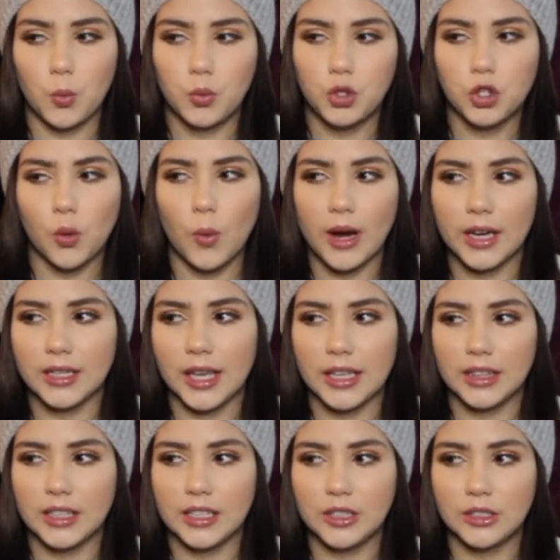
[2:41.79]
to where
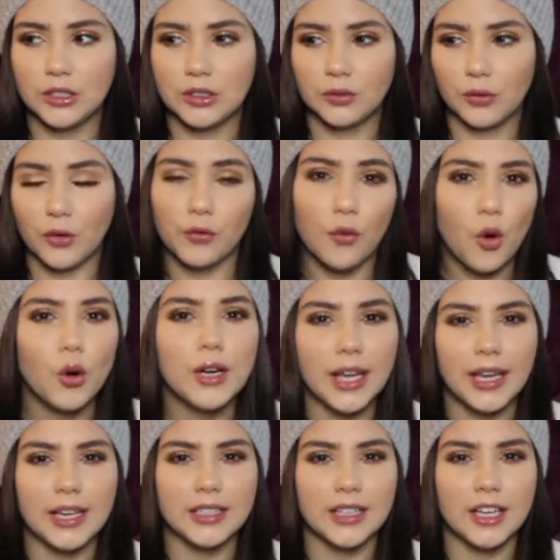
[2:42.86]
like for 4
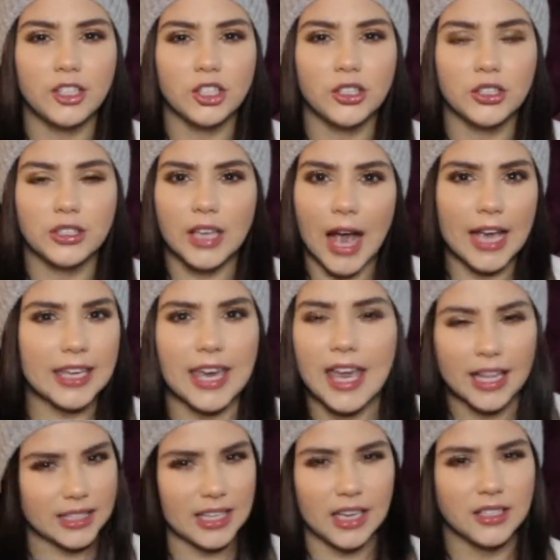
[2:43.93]
days I
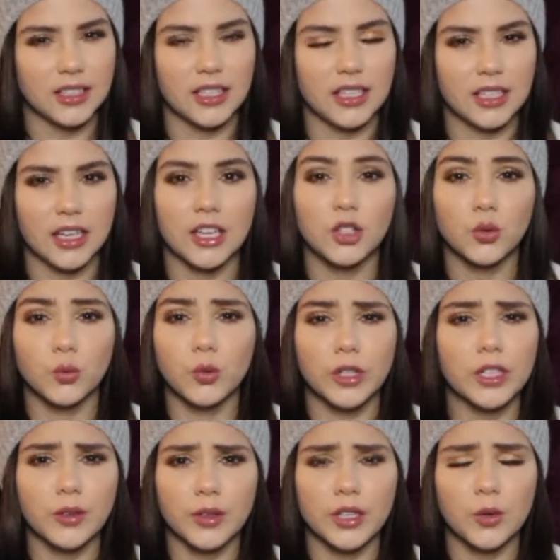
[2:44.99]
can't taste anything. It's
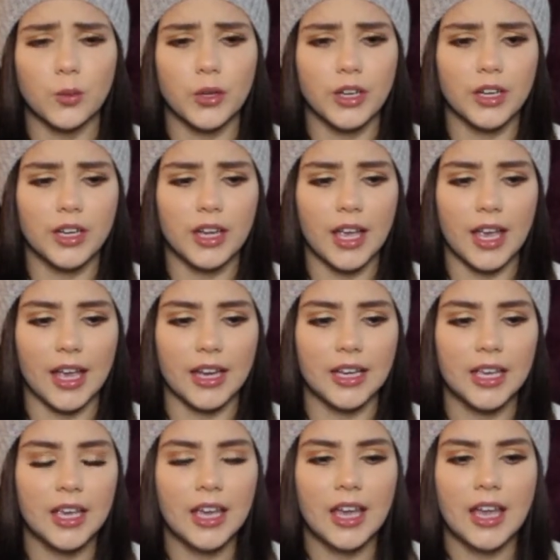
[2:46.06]
really, really weird,
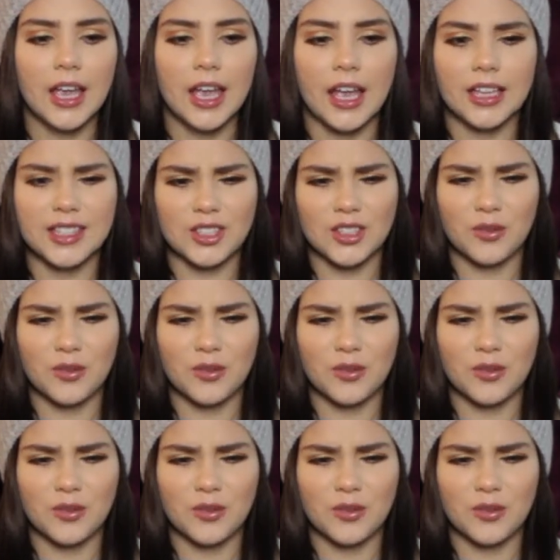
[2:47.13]
and it's